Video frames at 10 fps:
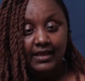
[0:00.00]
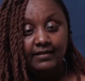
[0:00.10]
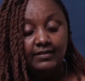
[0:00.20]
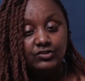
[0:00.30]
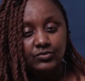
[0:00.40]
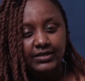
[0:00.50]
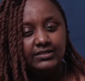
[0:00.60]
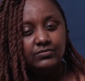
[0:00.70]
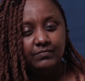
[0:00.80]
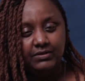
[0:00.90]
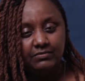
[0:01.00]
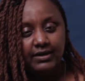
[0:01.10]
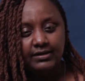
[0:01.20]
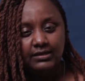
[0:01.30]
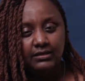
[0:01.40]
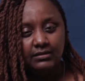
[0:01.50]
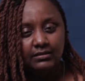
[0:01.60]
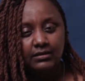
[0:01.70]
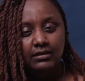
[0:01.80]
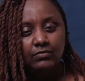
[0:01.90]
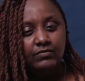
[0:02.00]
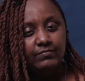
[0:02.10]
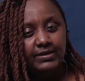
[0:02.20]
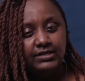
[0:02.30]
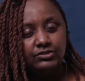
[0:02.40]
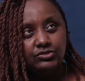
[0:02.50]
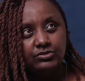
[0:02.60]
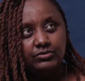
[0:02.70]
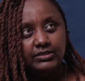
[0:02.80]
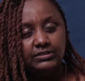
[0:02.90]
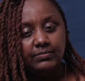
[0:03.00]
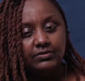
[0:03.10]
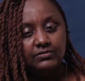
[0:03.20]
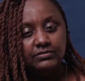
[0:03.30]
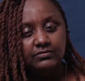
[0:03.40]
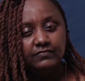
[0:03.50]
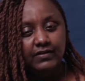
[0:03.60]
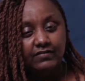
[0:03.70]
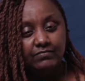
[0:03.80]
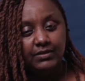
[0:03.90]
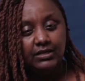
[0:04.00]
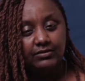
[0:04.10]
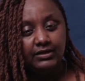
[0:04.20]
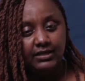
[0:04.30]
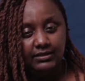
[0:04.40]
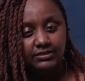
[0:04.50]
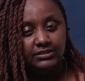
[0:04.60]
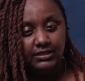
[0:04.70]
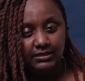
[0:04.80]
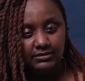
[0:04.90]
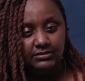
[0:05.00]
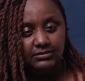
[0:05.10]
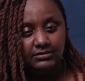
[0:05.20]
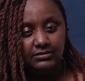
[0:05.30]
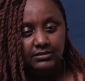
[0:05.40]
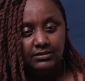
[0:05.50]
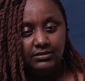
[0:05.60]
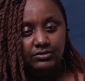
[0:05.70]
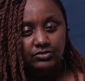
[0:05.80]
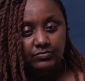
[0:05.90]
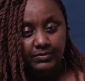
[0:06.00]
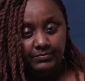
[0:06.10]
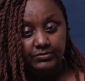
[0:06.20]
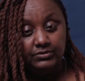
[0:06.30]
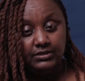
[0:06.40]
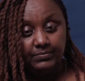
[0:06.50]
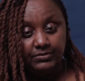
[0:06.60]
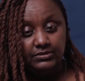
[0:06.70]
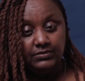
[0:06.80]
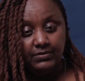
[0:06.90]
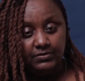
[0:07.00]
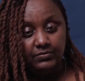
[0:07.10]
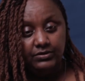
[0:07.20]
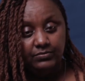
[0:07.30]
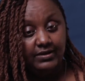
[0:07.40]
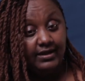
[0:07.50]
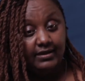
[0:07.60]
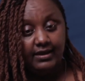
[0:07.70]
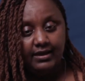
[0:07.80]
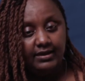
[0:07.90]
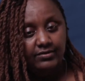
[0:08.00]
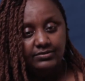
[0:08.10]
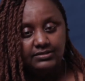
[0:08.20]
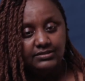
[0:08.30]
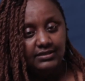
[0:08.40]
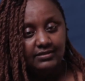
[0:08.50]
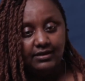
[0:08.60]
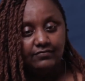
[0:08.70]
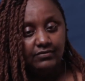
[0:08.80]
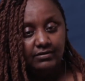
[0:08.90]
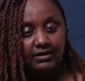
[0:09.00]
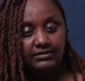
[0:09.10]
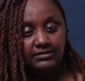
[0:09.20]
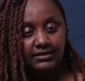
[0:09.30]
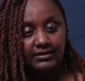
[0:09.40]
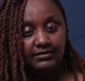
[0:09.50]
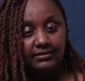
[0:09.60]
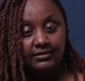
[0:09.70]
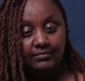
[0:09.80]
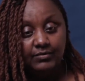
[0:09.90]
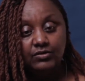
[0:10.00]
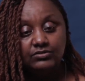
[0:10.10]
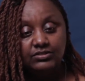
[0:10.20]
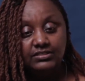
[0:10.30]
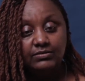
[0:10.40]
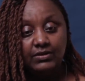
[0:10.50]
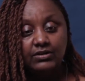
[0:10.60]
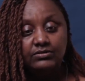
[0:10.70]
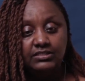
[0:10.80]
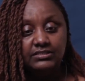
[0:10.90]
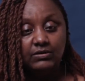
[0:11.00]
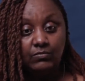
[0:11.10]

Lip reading: In the 2 years we've been running, we've managed to raise about 5 million Kenya shillings to be able to support the work we do. I don't take that for granted, because you see, we are not just a